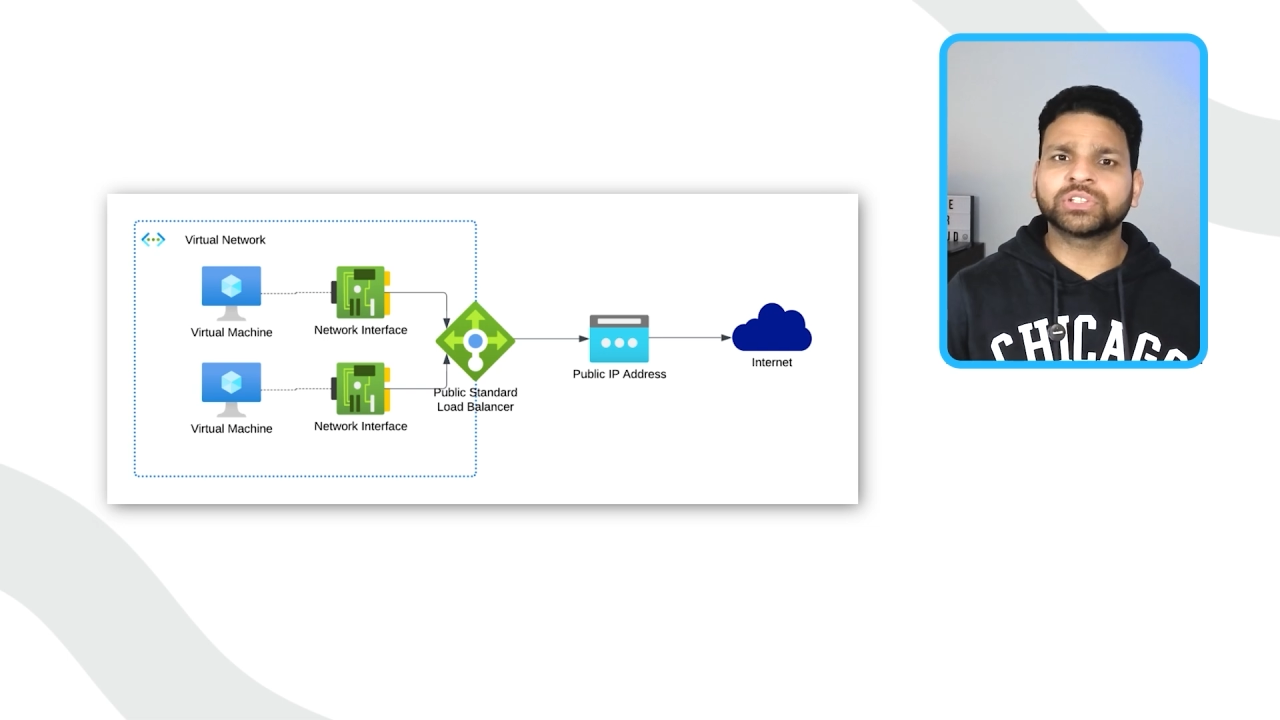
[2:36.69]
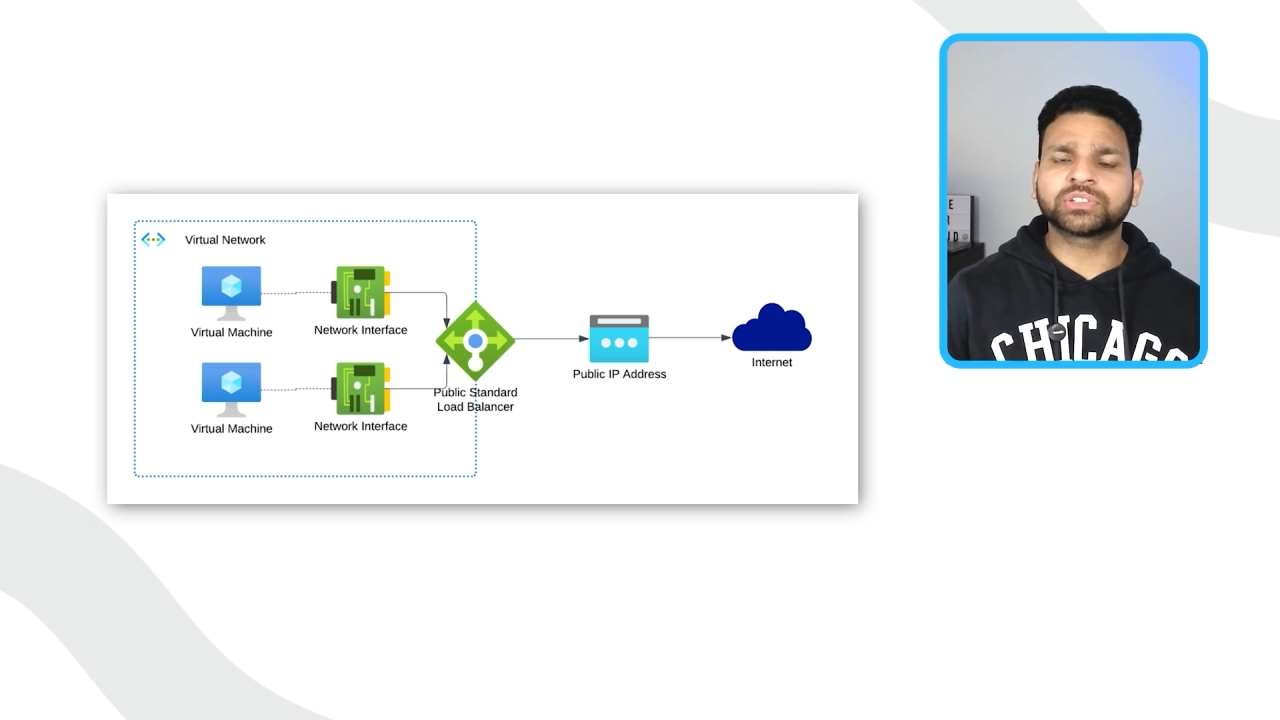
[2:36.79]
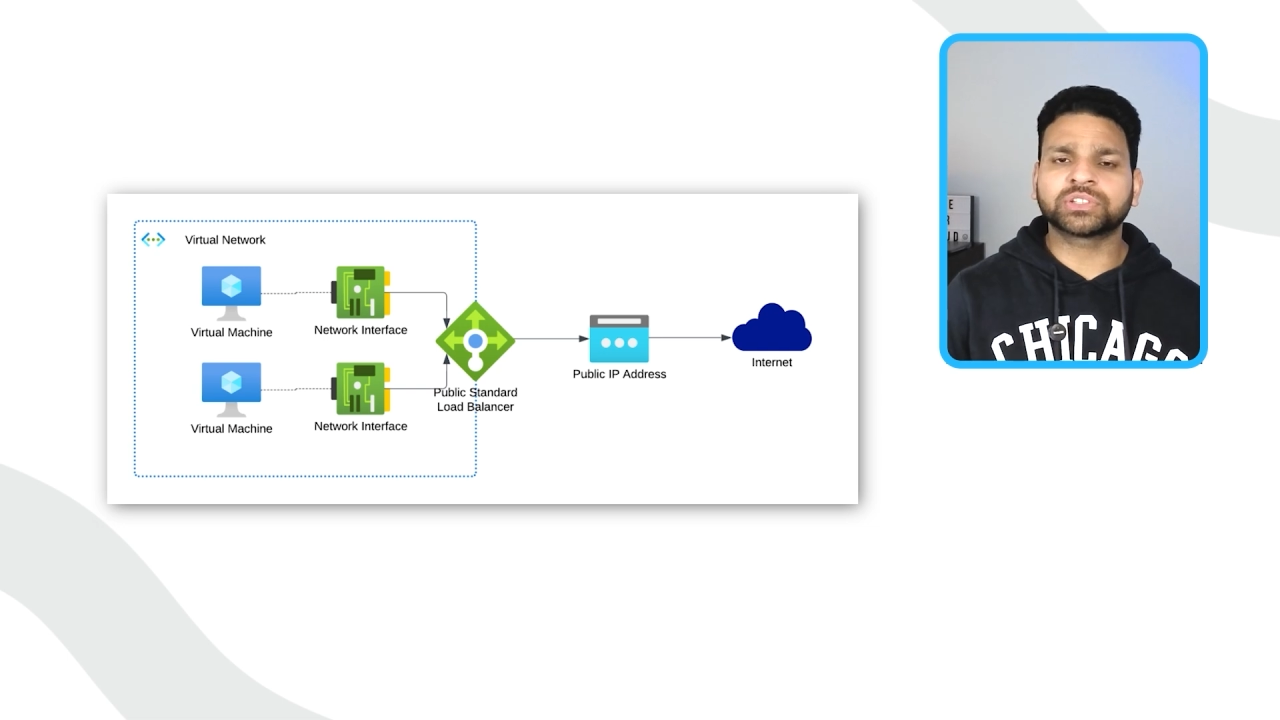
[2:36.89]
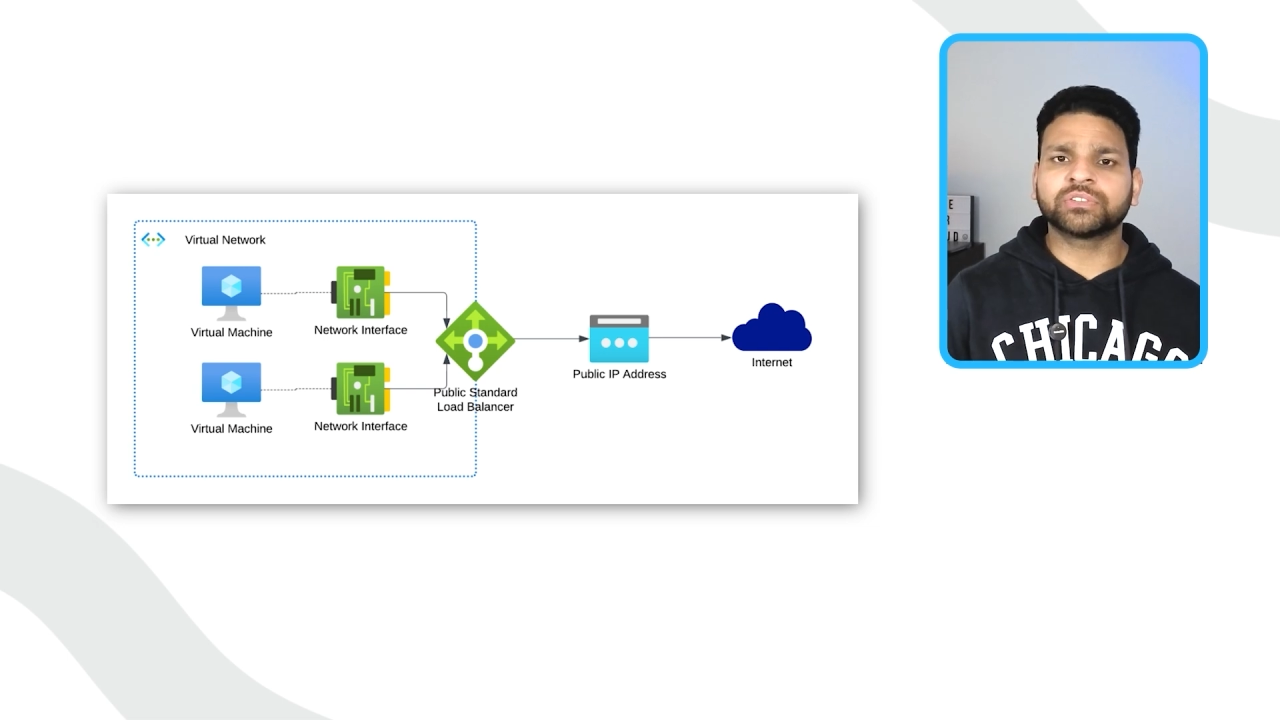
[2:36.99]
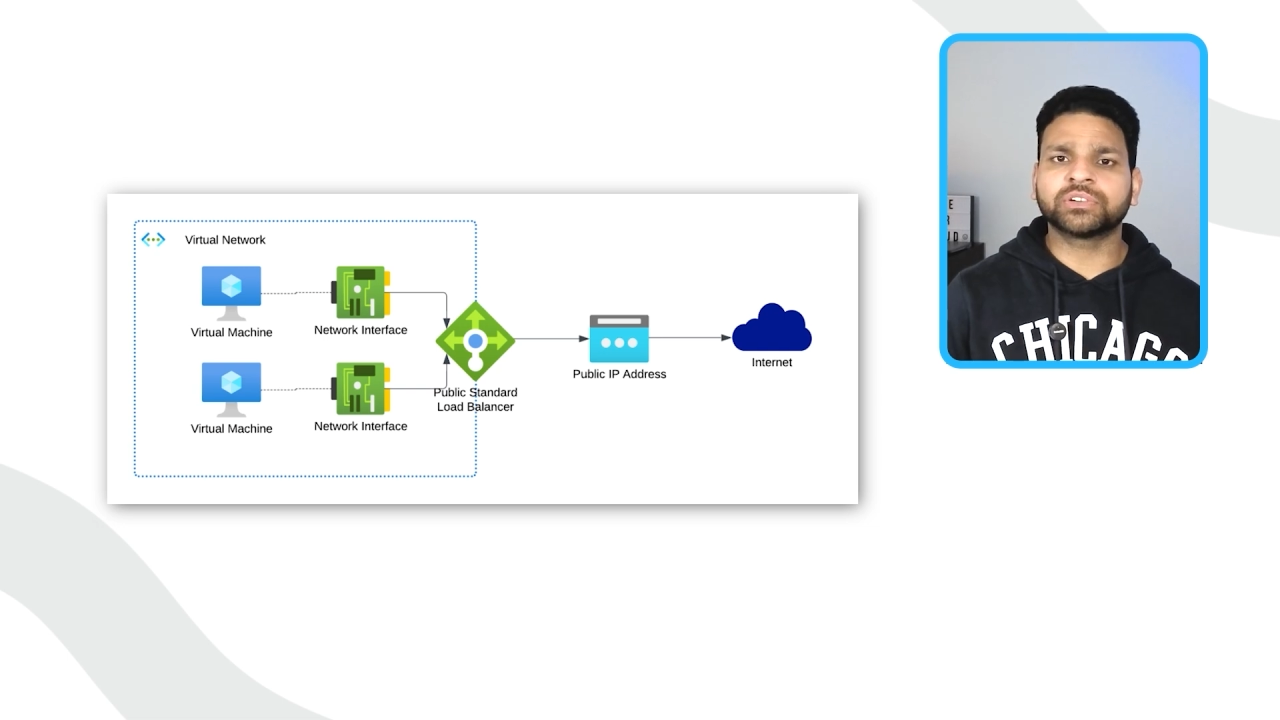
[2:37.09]
for
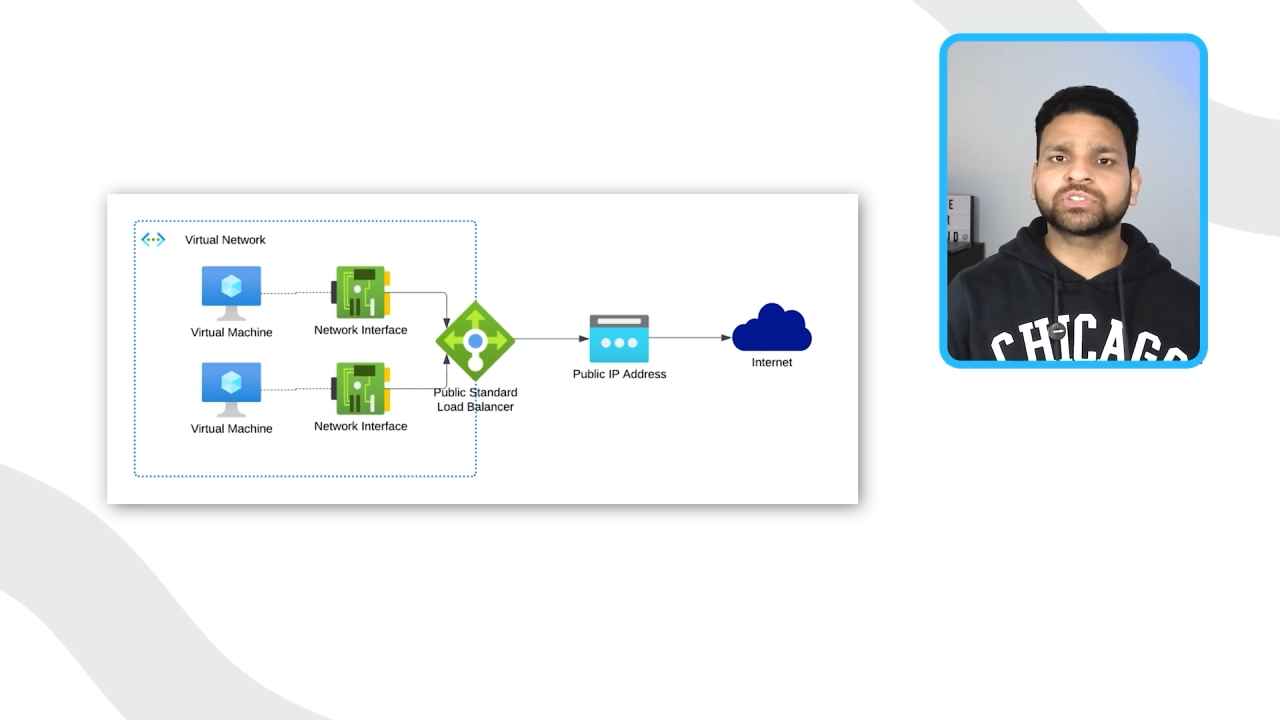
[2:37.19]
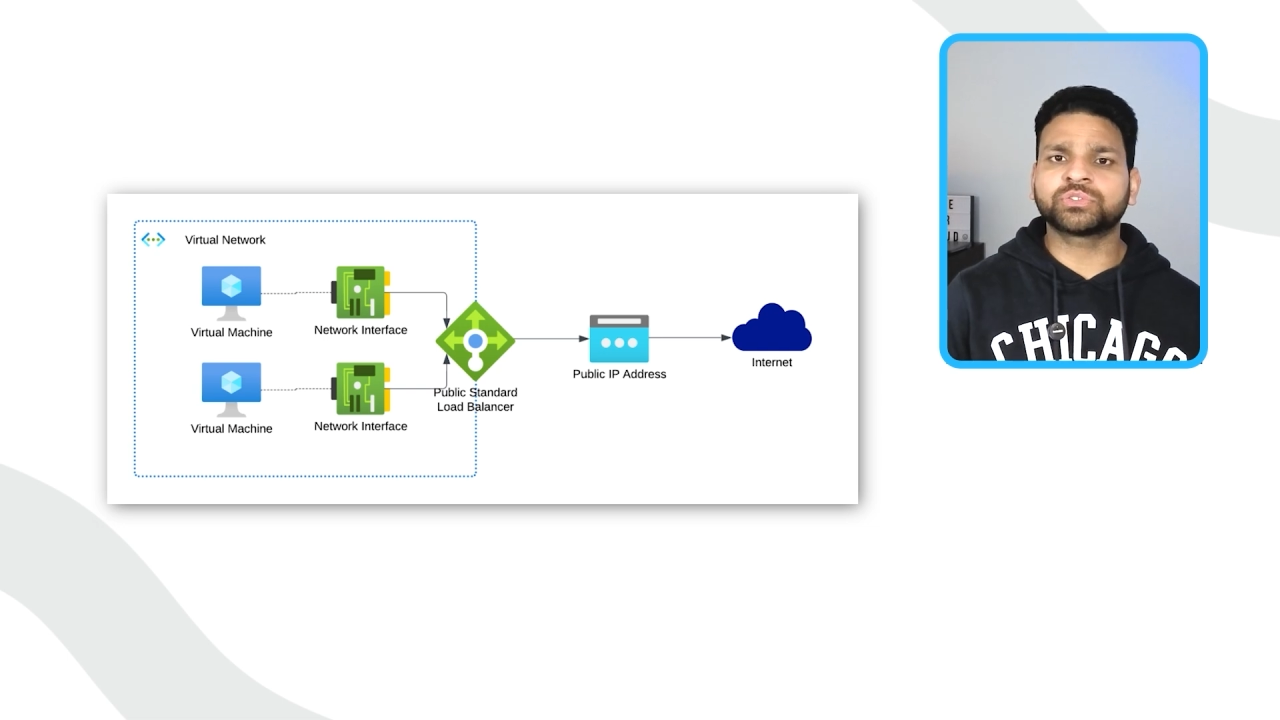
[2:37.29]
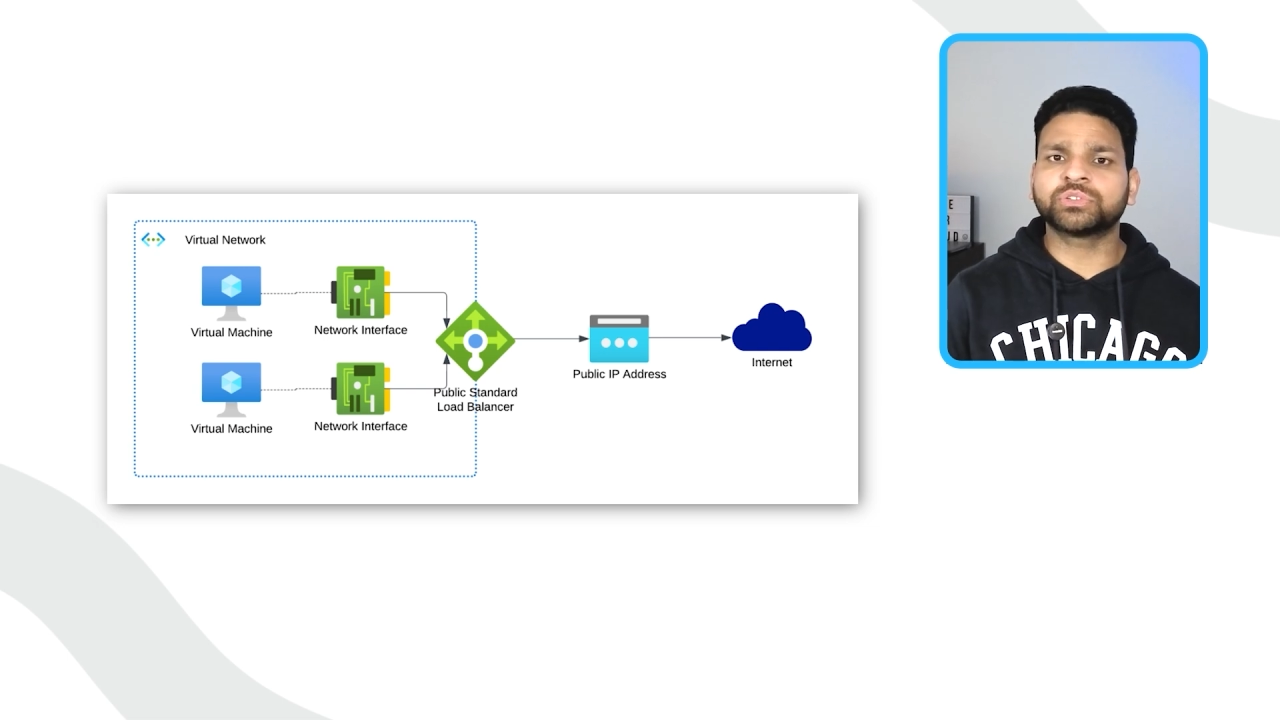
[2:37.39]
the servers